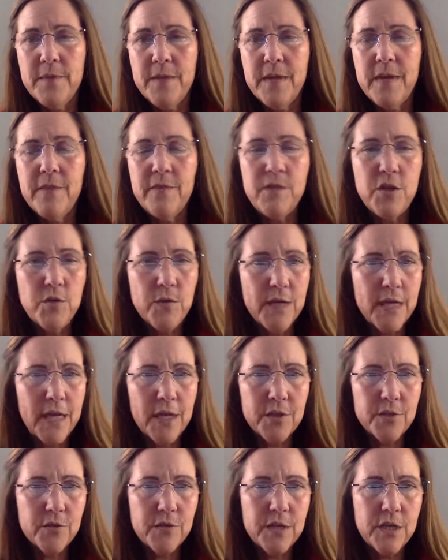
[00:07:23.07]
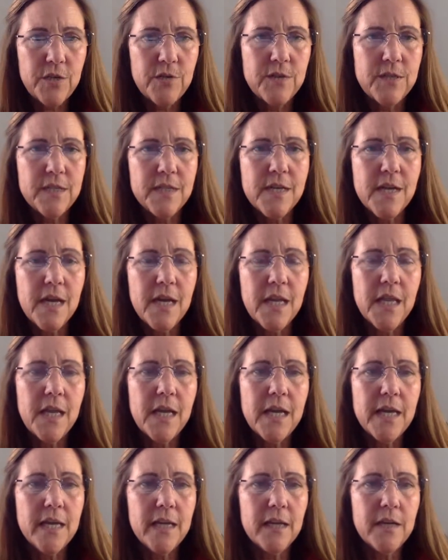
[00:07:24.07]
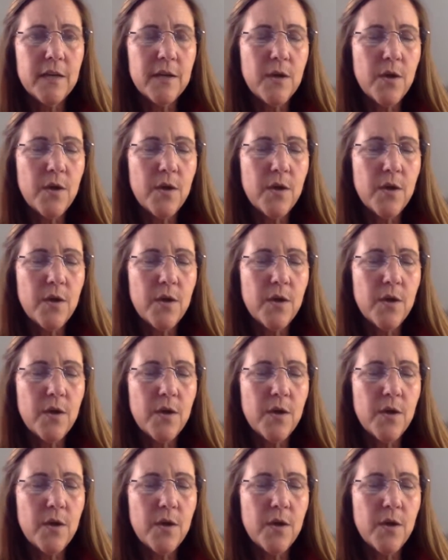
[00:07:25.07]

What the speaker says: given you an answer that you did not like,